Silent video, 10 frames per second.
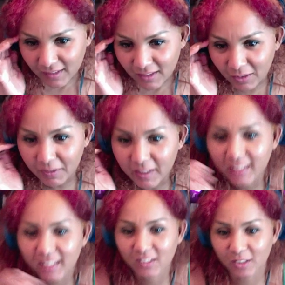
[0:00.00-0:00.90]
don't really
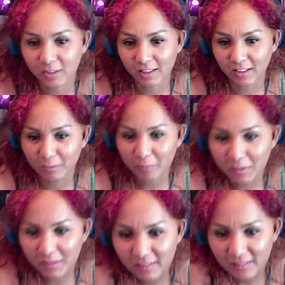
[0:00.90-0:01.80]
get such an
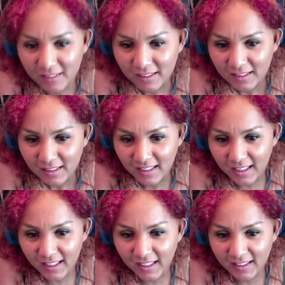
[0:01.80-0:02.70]
option. Can
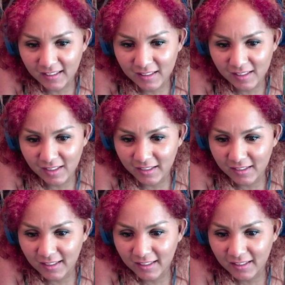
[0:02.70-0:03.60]
I get this channel's
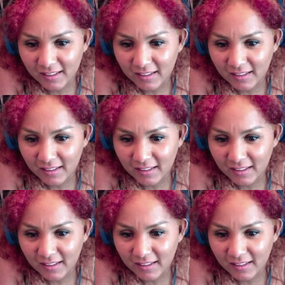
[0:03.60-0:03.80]
link?